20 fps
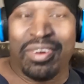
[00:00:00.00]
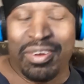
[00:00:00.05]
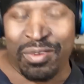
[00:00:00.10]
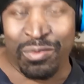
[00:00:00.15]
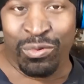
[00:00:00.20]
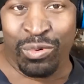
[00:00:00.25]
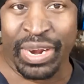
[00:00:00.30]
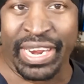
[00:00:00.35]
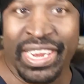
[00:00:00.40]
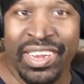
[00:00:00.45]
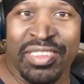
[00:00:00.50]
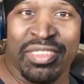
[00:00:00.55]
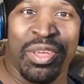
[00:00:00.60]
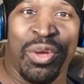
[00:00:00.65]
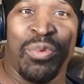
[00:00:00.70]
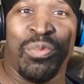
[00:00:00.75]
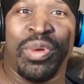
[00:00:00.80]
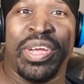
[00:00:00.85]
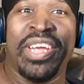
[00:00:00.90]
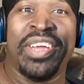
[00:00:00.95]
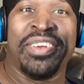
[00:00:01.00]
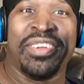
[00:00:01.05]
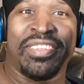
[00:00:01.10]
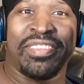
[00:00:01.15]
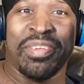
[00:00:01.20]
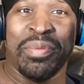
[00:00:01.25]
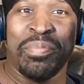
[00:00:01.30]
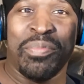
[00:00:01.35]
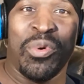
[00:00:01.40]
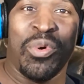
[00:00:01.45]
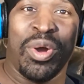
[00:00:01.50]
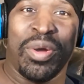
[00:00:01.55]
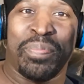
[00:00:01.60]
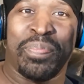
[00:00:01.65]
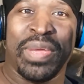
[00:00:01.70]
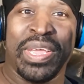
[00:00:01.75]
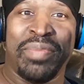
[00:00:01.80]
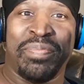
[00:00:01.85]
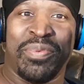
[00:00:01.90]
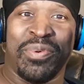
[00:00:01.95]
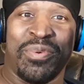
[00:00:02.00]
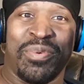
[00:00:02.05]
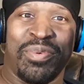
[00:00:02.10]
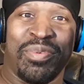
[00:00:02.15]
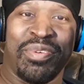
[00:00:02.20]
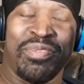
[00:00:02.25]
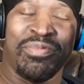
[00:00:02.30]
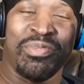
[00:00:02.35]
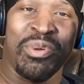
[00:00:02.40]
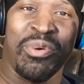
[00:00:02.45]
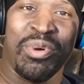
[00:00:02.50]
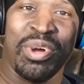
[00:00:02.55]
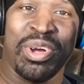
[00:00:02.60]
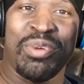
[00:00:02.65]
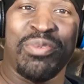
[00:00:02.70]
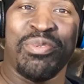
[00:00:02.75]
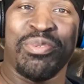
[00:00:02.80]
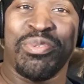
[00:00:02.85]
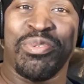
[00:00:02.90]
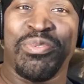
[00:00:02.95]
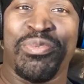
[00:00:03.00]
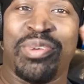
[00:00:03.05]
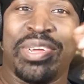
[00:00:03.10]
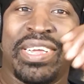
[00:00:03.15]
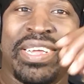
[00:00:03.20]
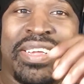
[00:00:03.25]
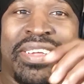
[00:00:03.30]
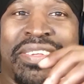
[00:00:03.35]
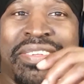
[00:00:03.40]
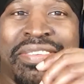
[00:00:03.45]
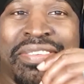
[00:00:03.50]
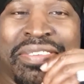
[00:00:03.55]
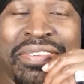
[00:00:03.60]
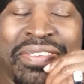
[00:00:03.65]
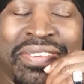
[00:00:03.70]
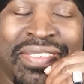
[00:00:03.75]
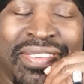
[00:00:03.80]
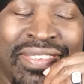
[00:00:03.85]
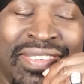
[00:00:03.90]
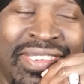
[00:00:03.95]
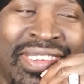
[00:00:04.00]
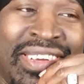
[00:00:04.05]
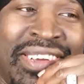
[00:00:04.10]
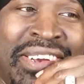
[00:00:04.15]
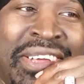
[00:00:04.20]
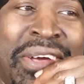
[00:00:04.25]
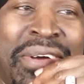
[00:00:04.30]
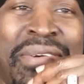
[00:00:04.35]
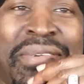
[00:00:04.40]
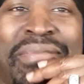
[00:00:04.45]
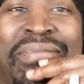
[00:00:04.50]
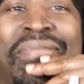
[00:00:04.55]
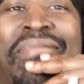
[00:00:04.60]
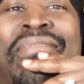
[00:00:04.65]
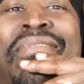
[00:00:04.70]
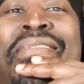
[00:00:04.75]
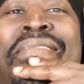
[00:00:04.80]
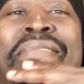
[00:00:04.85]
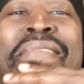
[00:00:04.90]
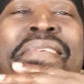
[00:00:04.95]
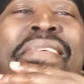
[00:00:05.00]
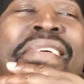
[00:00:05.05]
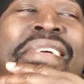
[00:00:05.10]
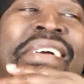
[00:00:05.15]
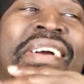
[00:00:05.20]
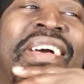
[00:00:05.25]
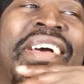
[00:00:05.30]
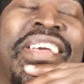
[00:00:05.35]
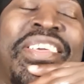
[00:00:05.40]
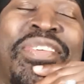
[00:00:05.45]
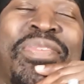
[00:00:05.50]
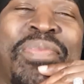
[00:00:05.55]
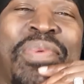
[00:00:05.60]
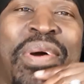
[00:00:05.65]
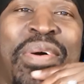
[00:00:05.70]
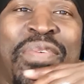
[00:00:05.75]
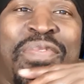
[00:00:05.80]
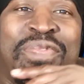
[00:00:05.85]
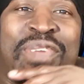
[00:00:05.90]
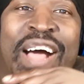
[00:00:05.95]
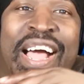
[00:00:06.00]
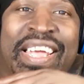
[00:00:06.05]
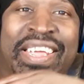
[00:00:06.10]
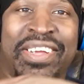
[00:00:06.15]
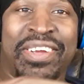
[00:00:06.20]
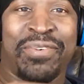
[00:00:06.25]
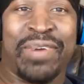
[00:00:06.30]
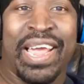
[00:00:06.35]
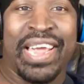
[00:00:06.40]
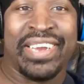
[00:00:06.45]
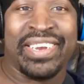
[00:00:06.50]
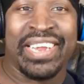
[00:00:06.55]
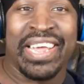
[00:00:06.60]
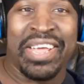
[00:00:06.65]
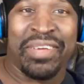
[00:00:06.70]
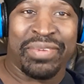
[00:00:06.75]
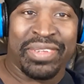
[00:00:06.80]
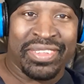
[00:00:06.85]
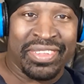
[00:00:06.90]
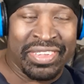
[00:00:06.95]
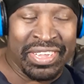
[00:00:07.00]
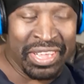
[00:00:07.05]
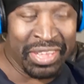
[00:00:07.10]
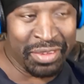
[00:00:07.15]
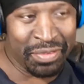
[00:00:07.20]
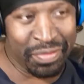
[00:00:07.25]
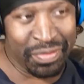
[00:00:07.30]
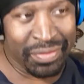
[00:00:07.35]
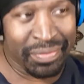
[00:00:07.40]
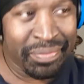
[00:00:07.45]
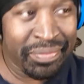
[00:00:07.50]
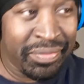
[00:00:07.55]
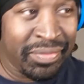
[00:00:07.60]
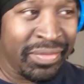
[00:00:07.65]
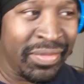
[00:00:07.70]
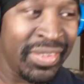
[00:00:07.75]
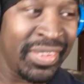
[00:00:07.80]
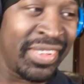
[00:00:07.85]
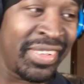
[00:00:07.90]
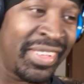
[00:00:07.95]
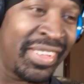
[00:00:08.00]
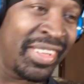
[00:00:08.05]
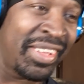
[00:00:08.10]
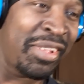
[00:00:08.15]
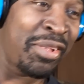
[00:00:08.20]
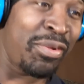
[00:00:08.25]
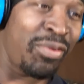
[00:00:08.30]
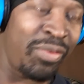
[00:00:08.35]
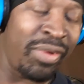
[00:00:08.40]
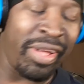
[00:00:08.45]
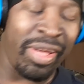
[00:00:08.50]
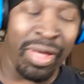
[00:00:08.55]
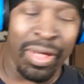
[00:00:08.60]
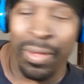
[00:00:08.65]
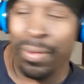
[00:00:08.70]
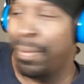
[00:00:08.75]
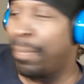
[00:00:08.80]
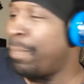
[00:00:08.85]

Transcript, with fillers: raise the awareness of more people knowing who you is, you know, because you on fire right now and stuff. Well,